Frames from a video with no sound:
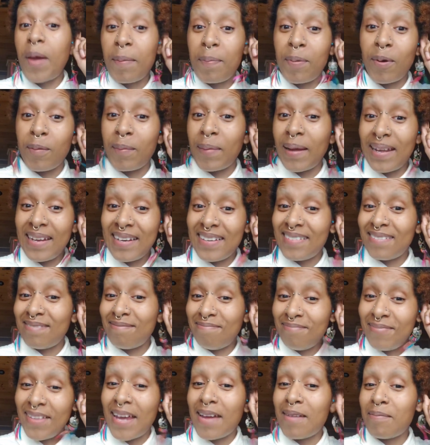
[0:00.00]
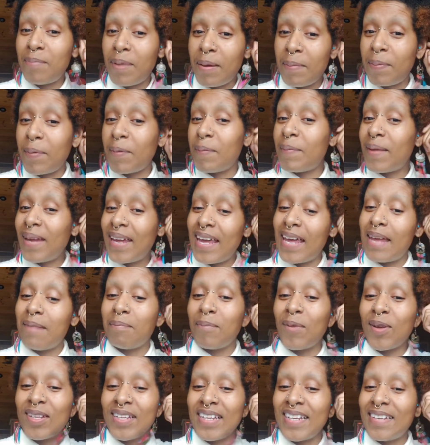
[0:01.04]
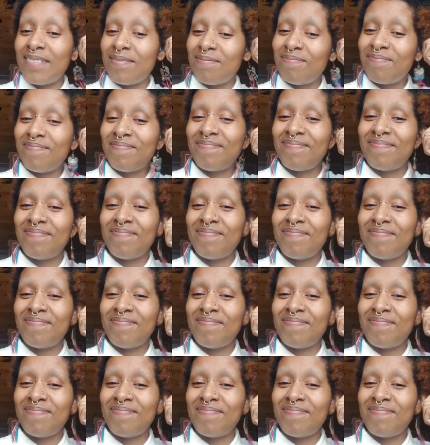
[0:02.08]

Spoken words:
peppermint. Yeah, peppermint and mullein.